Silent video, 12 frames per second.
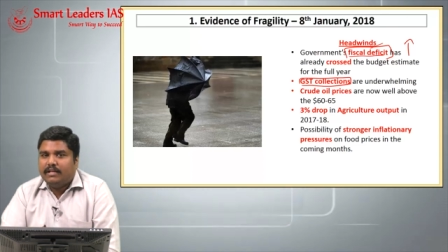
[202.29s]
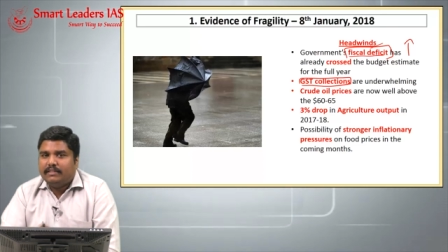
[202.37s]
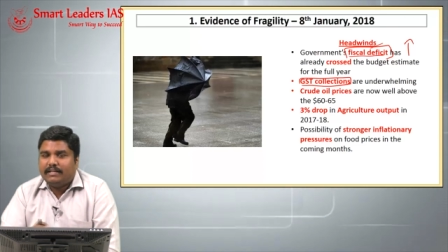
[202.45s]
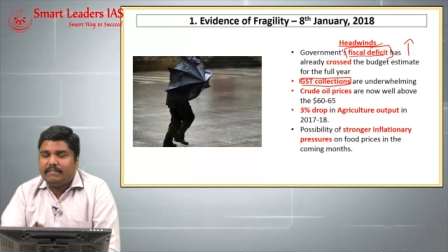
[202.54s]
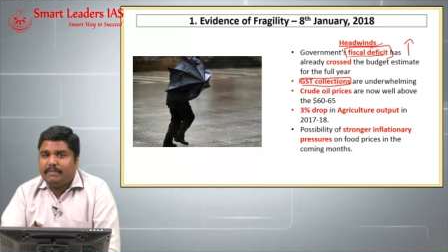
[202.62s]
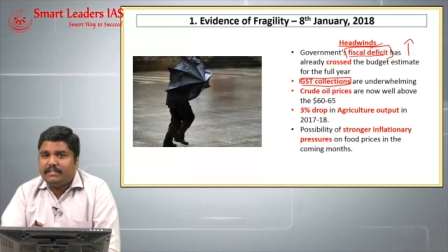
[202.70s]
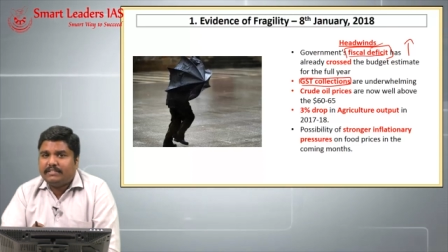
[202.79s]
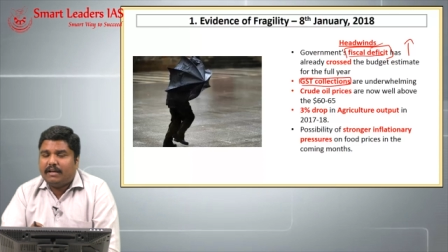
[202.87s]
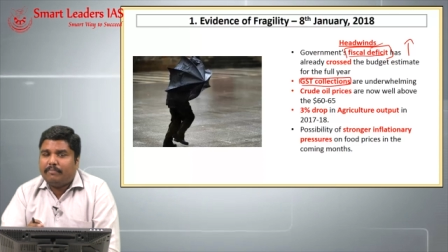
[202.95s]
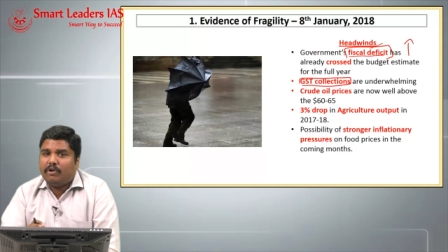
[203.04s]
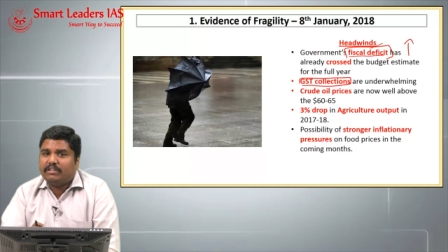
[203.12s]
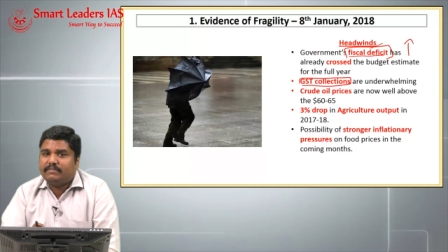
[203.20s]
that means
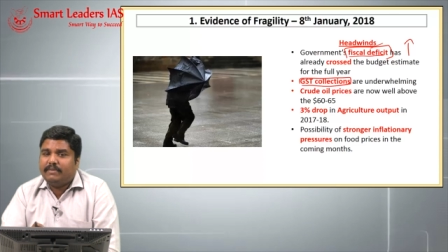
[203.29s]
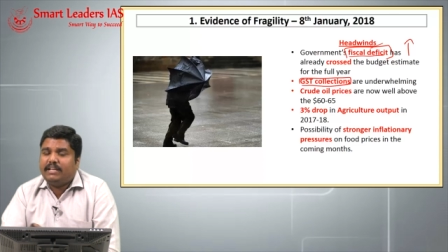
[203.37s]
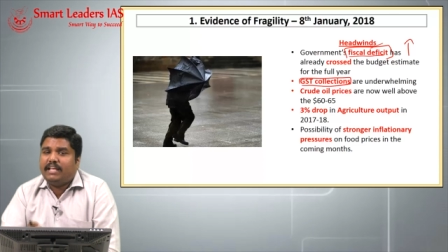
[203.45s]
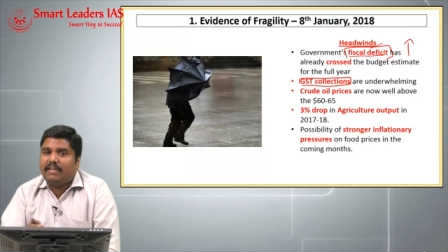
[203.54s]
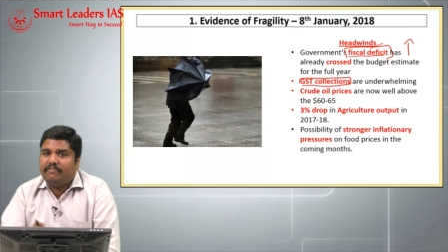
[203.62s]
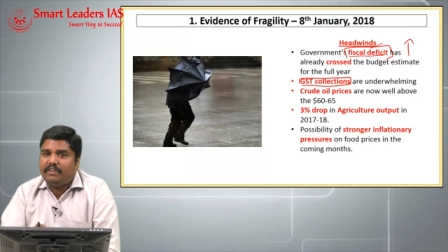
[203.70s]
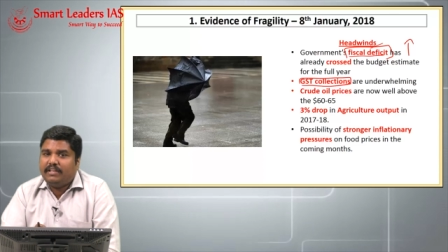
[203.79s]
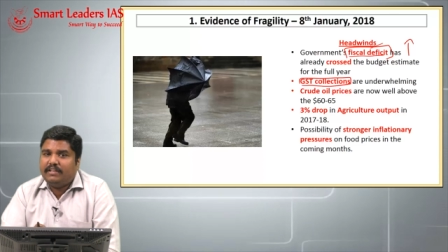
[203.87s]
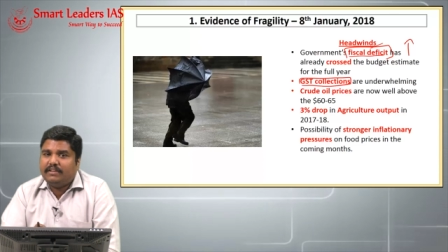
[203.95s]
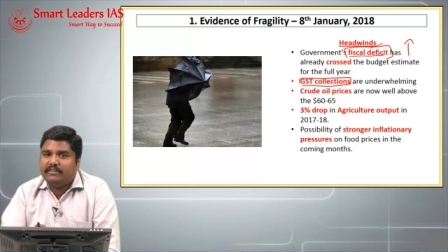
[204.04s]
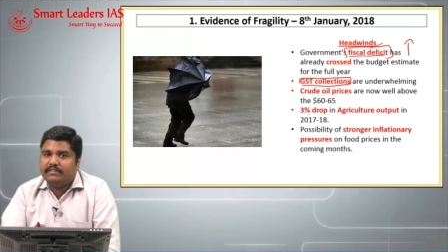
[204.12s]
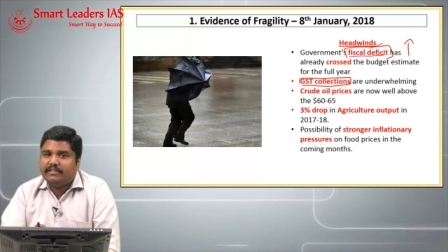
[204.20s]
approximately every
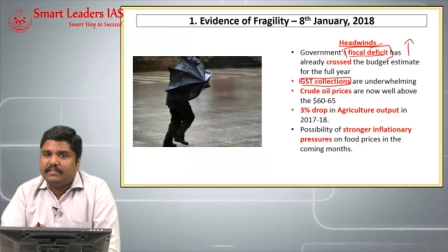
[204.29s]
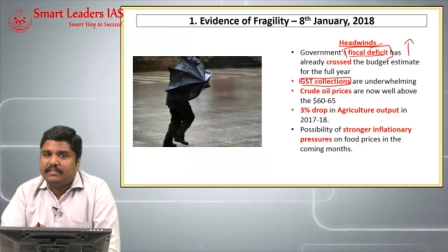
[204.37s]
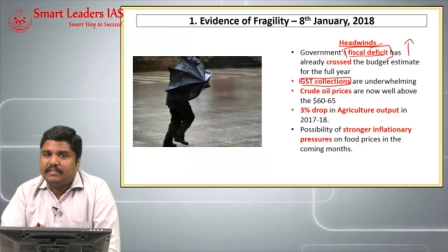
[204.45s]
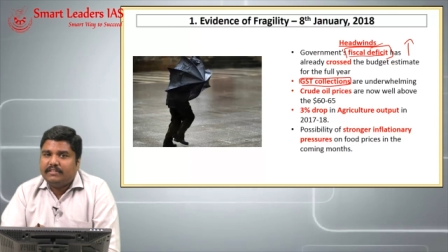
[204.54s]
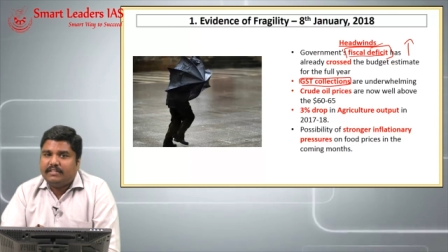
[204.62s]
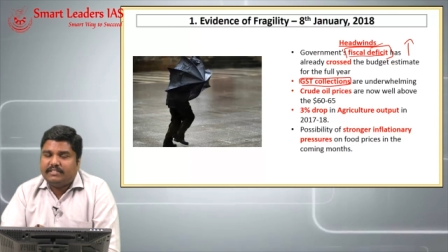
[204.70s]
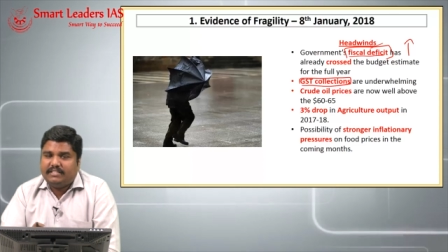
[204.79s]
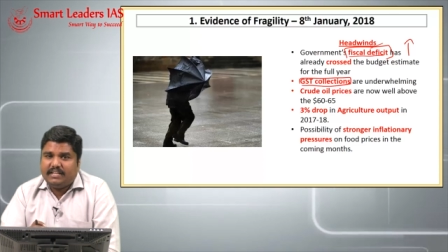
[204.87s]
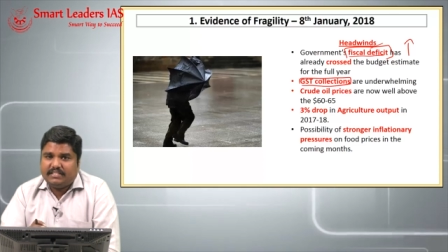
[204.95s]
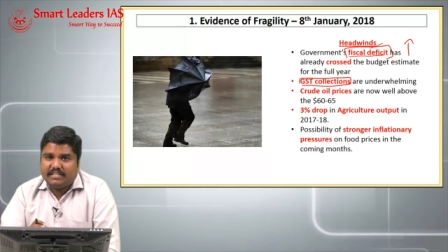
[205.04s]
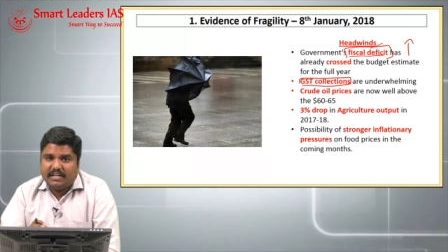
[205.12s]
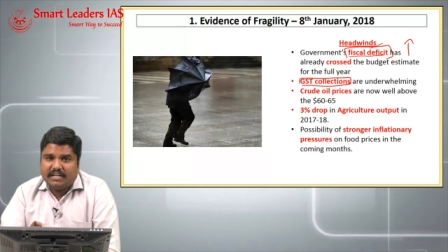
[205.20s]
year the
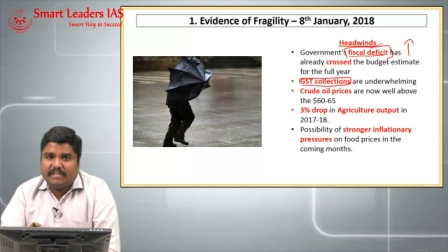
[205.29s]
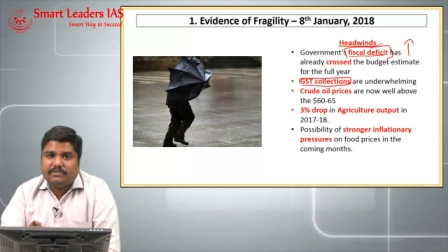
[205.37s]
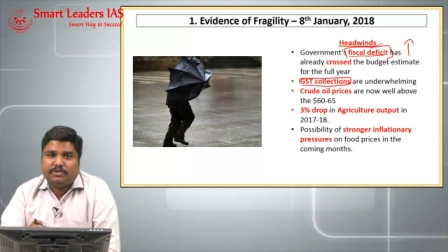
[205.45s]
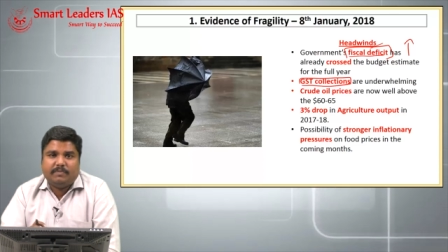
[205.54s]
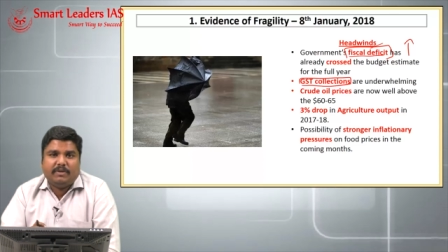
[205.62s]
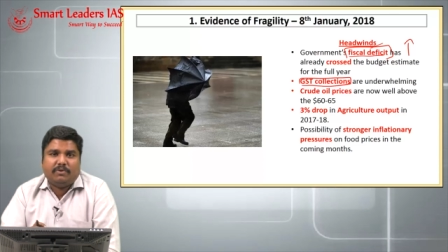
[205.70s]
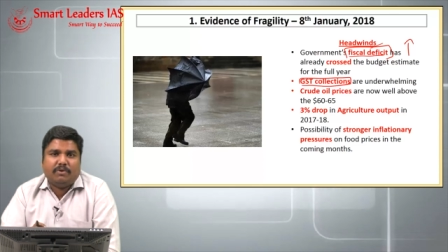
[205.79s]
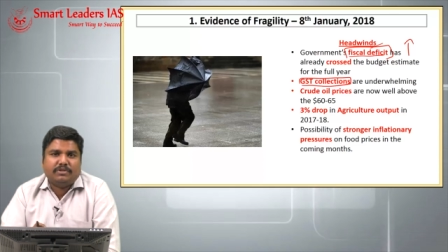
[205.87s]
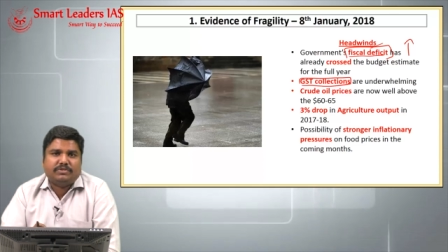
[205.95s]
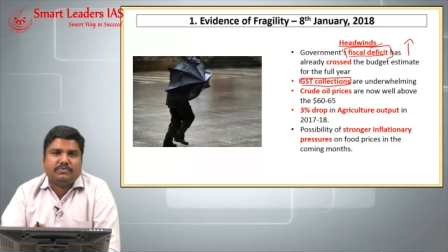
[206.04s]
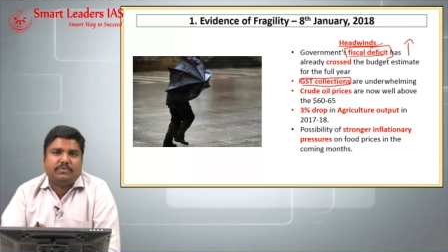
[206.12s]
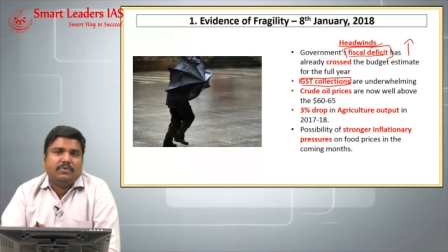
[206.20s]
GST returns should be close
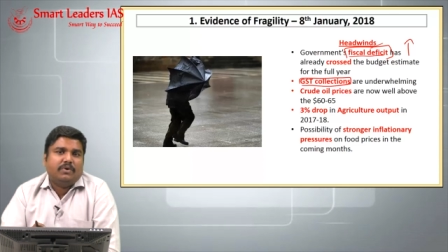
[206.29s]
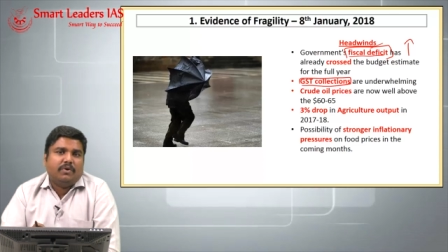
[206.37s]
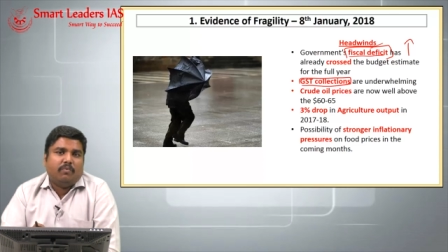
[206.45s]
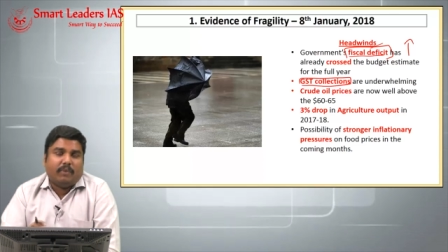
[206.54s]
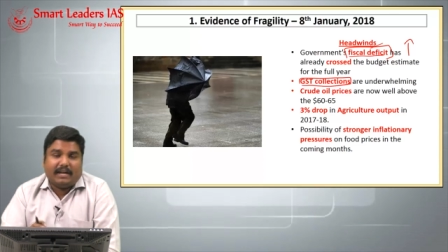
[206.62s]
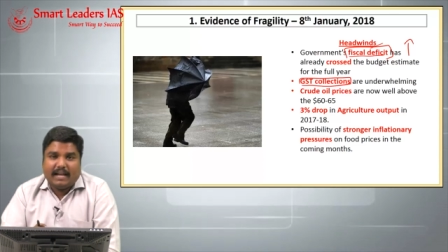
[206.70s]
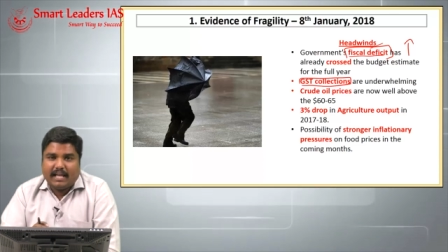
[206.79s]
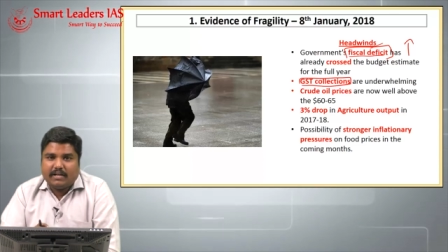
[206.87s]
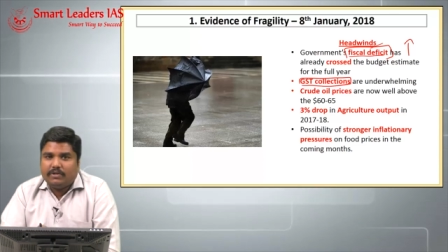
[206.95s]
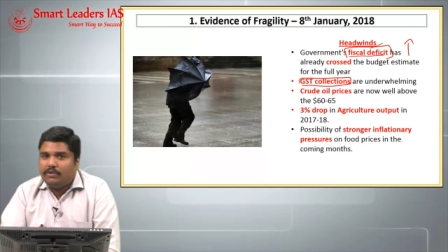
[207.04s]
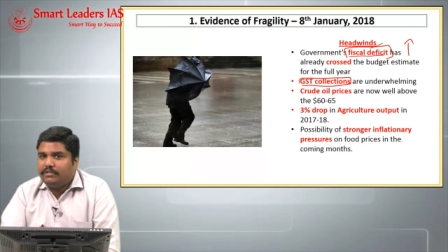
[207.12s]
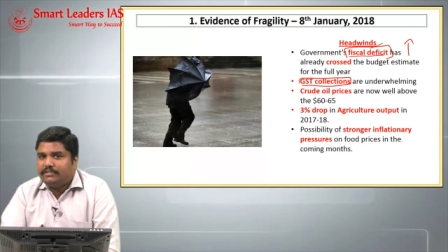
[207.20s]
to 1 lakh
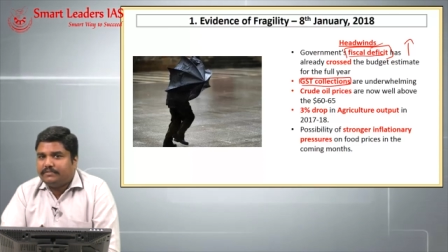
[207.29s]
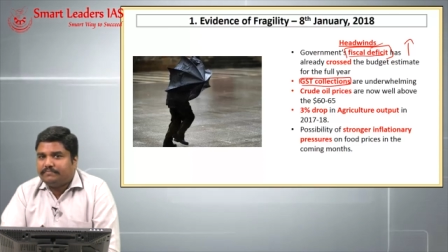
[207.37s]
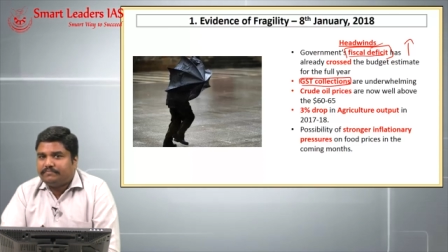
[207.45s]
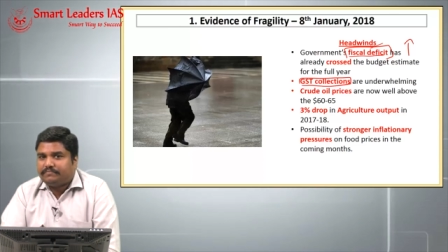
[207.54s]
crores,